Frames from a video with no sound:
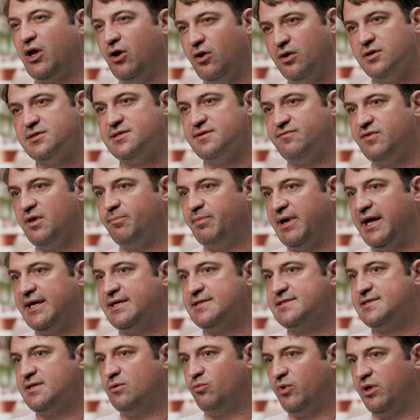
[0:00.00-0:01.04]
because of the
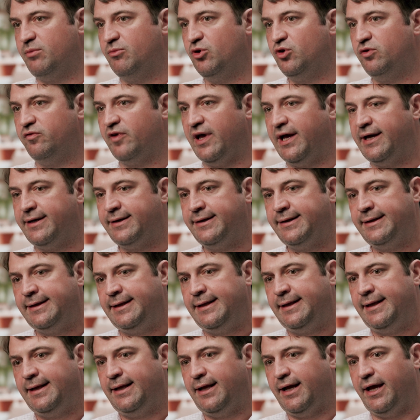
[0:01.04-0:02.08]
pace that we move at.
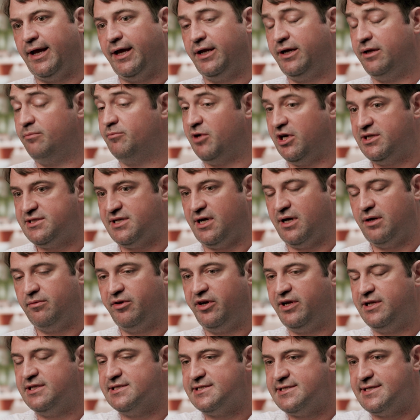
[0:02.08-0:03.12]
And in my time
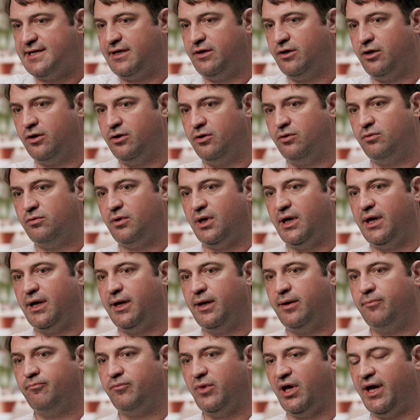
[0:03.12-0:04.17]
at nCino,
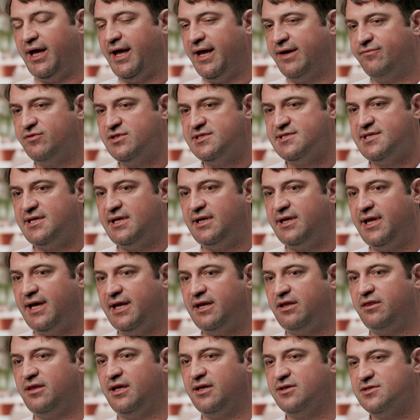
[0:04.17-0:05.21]
I haven't seen
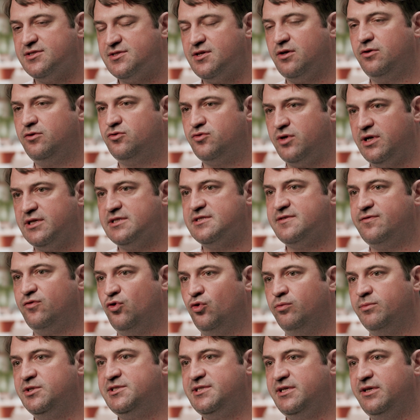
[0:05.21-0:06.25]
anything so
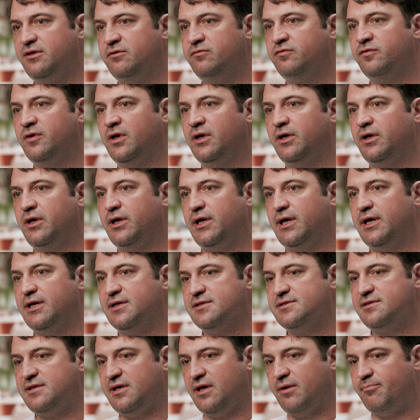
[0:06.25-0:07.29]
transformative
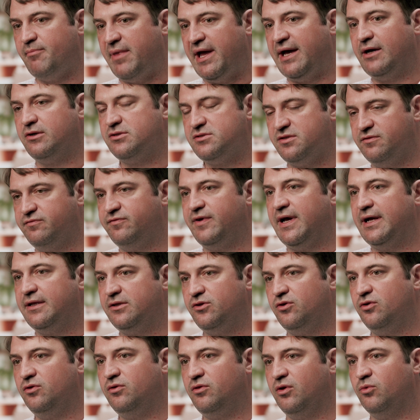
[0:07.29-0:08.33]
as the amount of
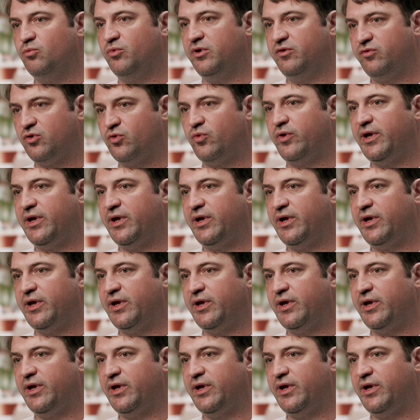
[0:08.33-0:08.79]
value that we've